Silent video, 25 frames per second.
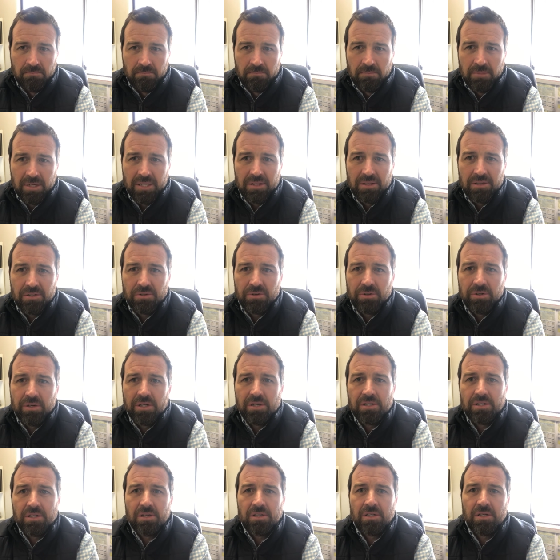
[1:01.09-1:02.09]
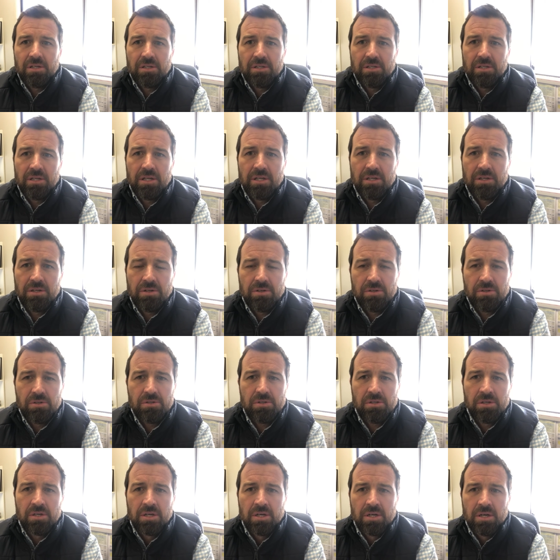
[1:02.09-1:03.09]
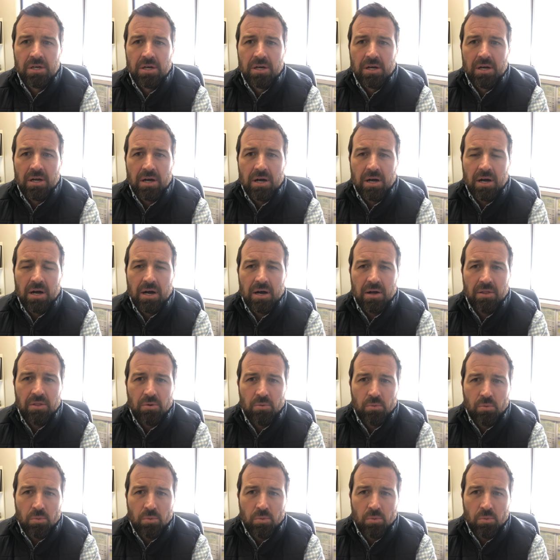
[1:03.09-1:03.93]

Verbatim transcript: and the tradition continues. Uh, the